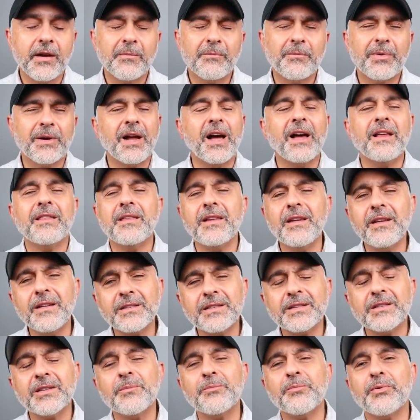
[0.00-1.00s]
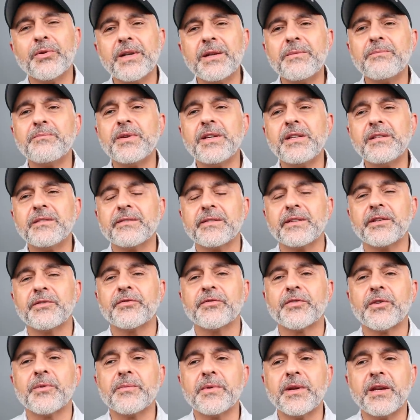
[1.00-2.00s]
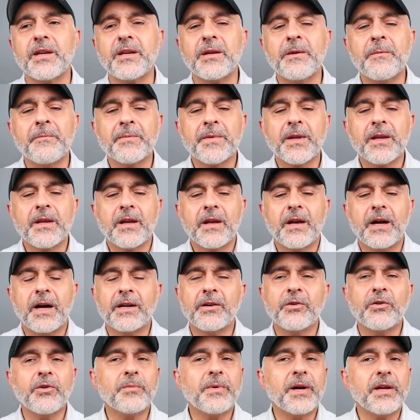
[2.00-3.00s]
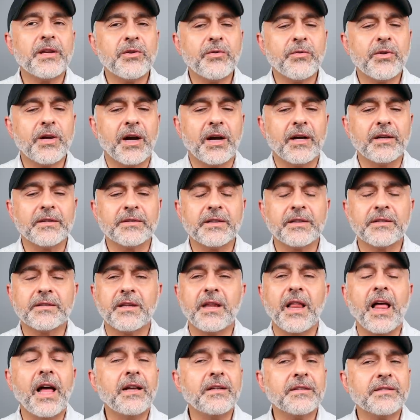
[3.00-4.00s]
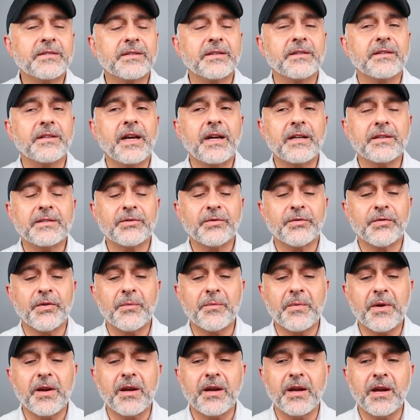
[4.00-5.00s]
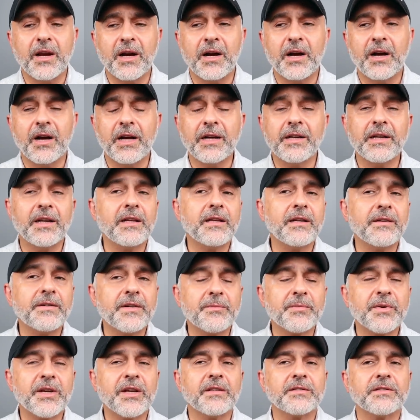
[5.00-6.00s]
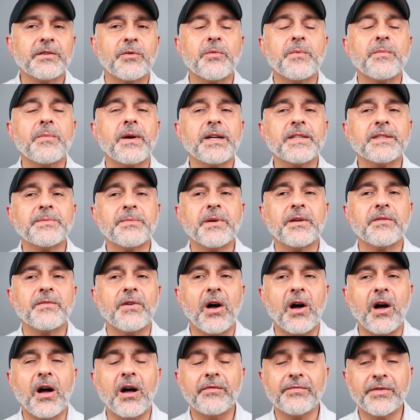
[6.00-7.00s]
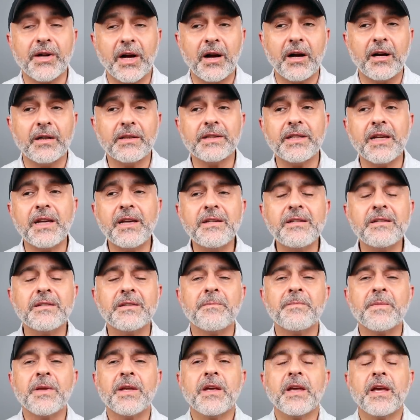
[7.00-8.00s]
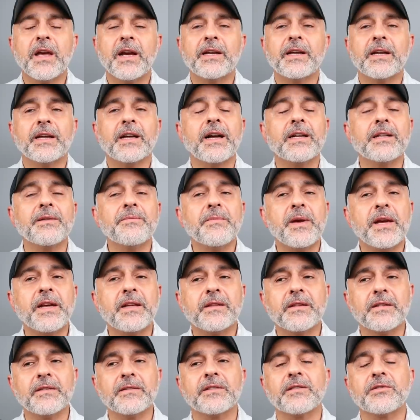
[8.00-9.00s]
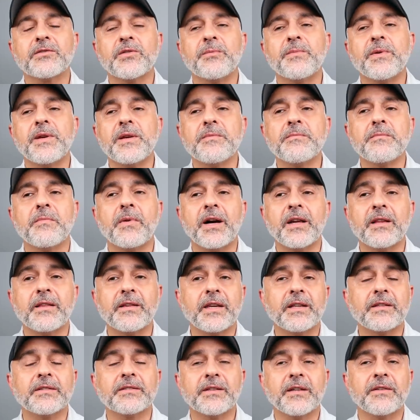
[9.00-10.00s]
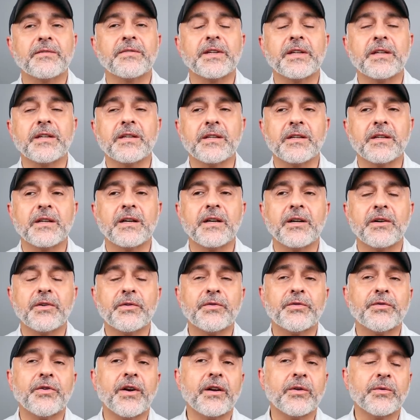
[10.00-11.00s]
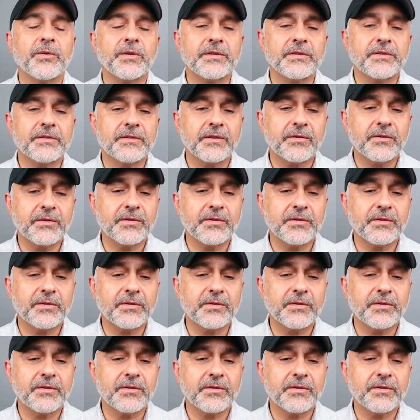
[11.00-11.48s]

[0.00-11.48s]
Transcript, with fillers: But I think it's still pretty beastly for me. I don't know about you guys. It lasts and lasts for me, uh, and I love it because it reminds me of a, the holidays, and I kind of make this to be my Thanksgiving uh, fragrance.